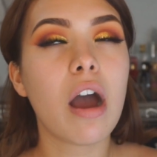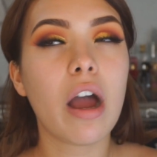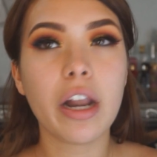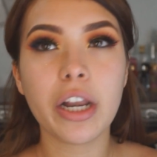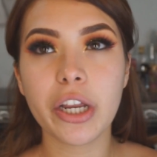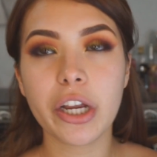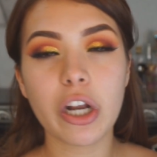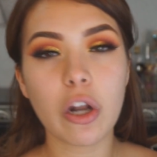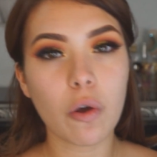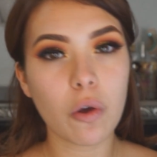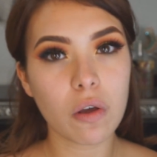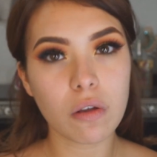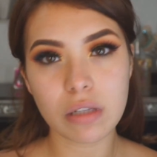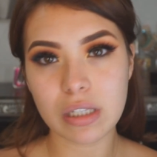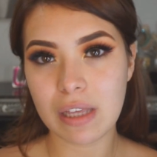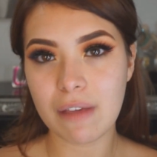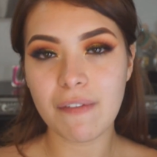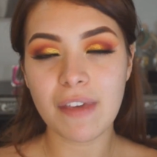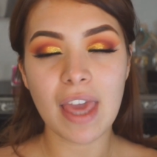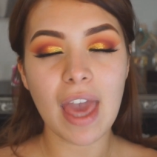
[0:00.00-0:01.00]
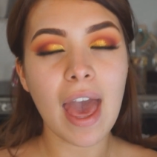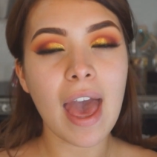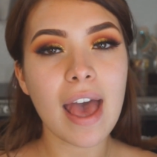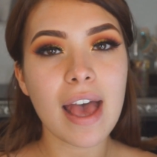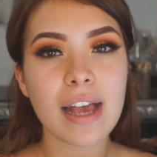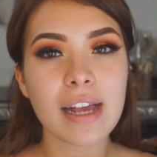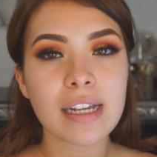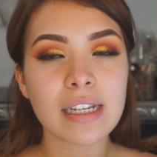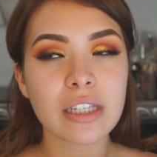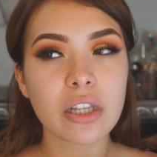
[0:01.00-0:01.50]
on your local
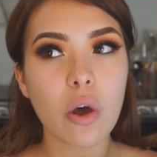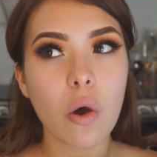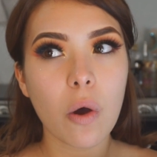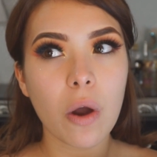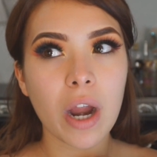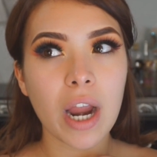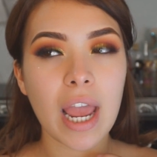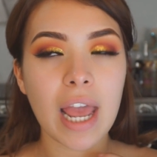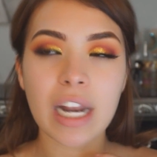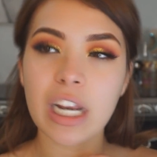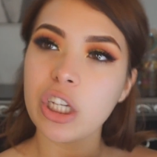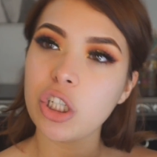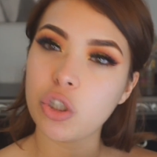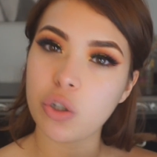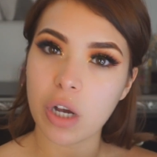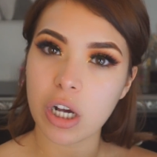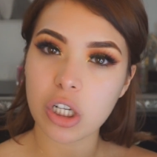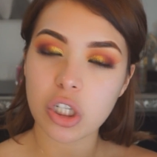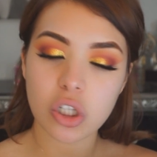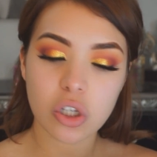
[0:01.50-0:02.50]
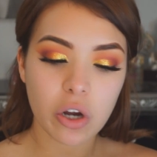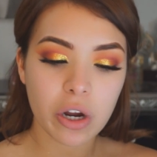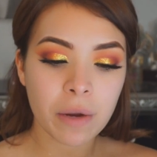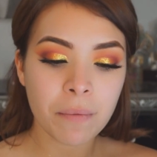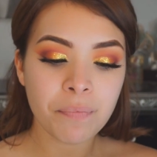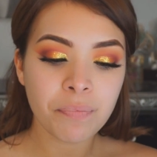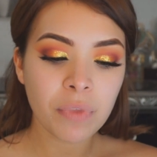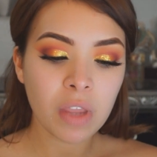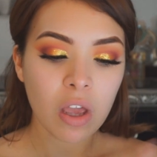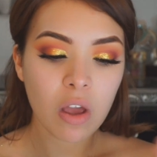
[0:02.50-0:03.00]
CVS or any
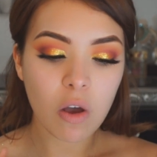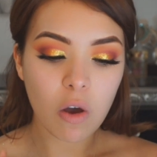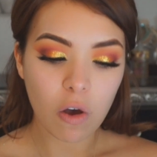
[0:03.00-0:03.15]
drugstore.